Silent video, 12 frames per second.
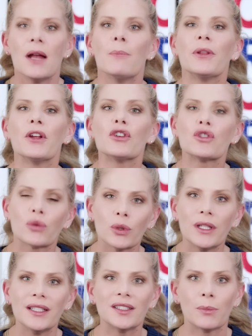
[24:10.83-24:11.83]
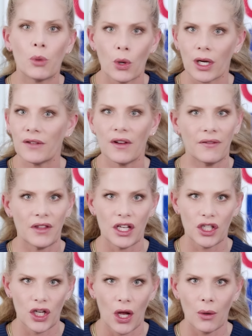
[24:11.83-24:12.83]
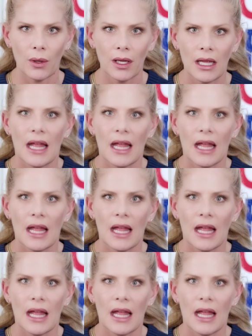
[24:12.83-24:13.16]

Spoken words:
but they're truly supportive of this show.